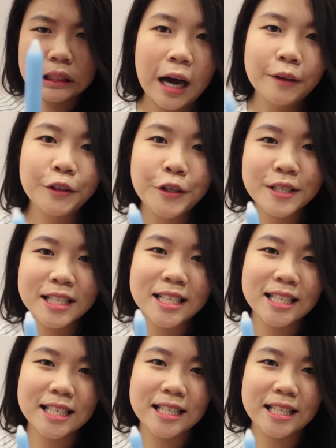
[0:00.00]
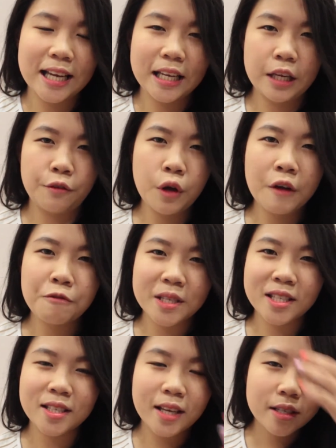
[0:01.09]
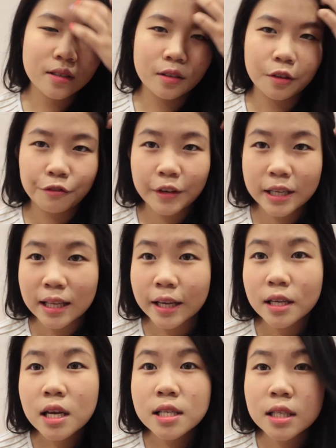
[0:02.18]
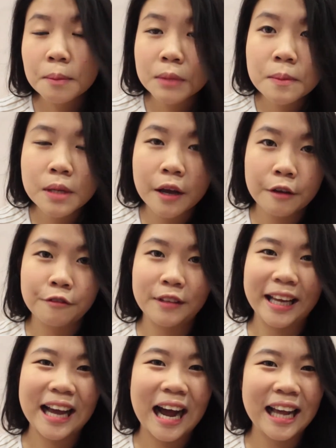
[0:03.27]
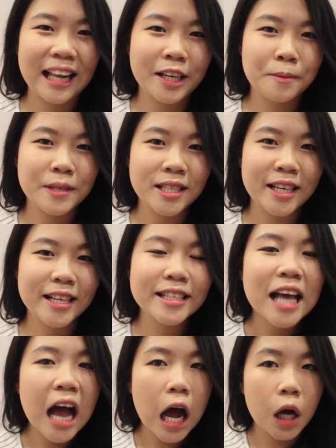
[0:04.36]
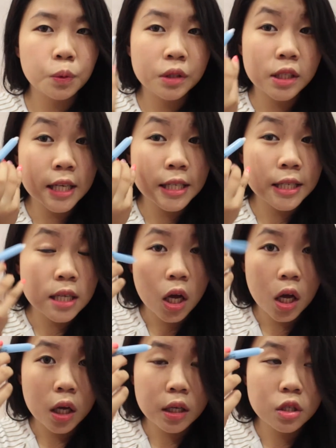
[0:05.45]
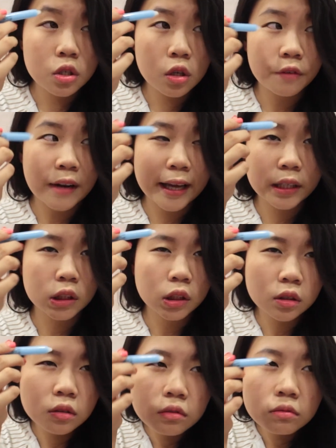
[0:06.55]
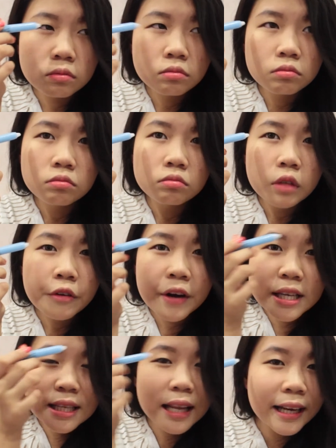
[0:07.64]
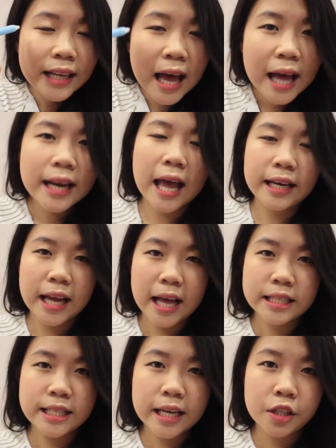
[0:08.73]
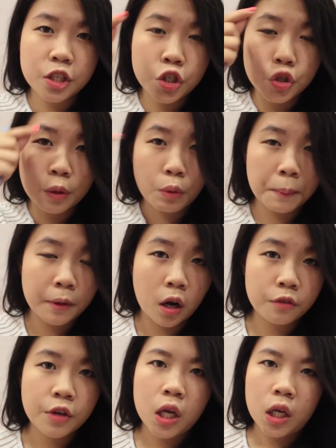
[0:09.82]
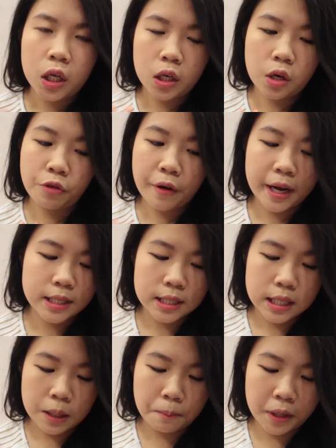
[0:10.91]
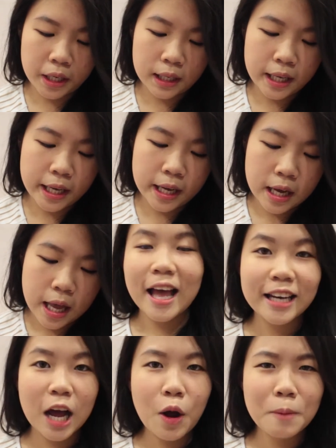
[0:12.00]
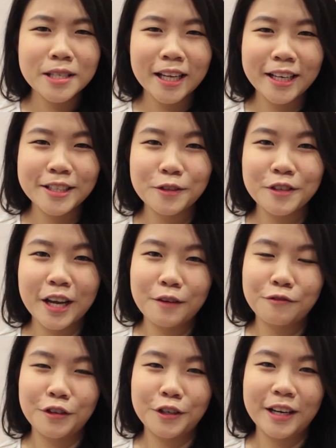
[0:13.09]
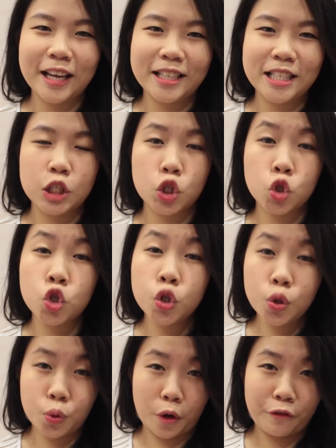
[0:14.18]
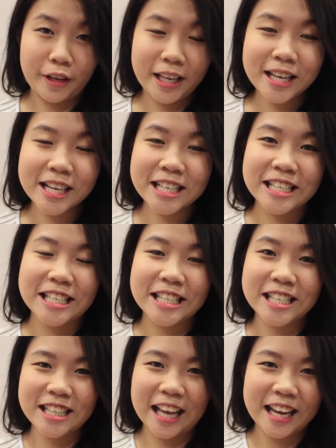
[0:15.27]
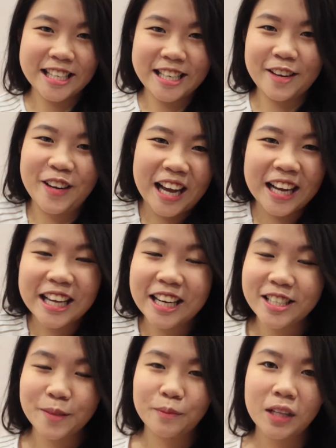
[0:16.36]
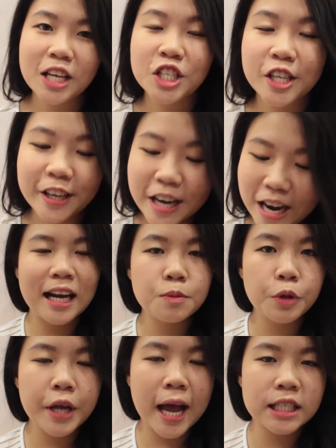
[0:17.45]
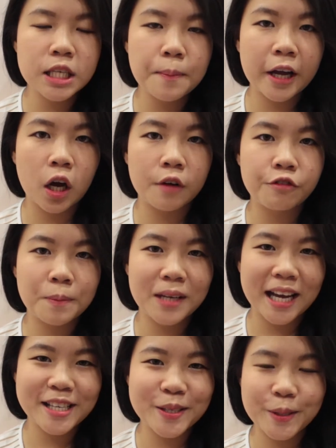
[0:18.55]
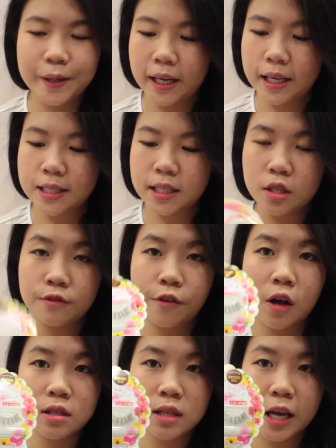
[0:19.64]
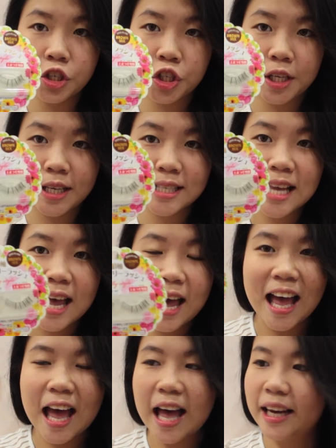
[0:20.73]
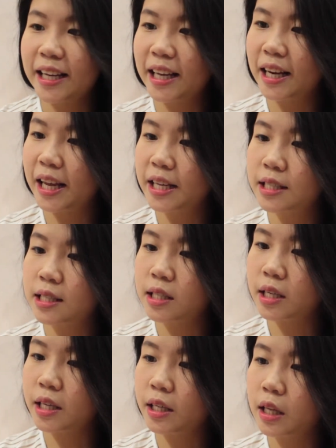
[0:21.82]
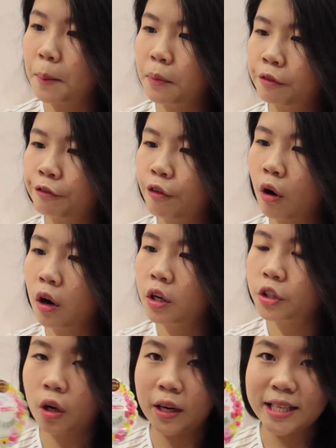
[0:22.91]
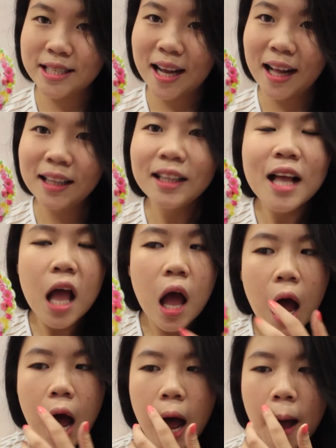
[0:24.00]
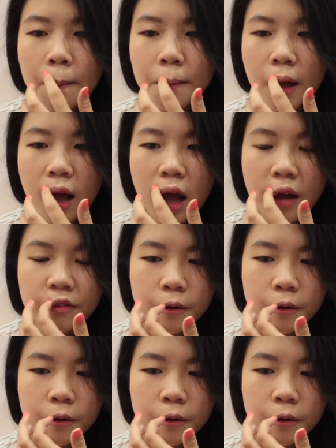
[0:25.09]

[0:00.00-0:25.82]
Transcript: How to use this is that if you have mistakes on your face, like sometimes I have like eyeliner mistakes, I would just sort of like erase it like that, and then take a tissue and wipe it off. It erased immediately, and now I'm starting to regret for not getting 2 of it, because like I said, you can't get this in Malaysia. The last beauty item I got from Daiso, it is these false lashes, and it is the number 4 Dolly style. I've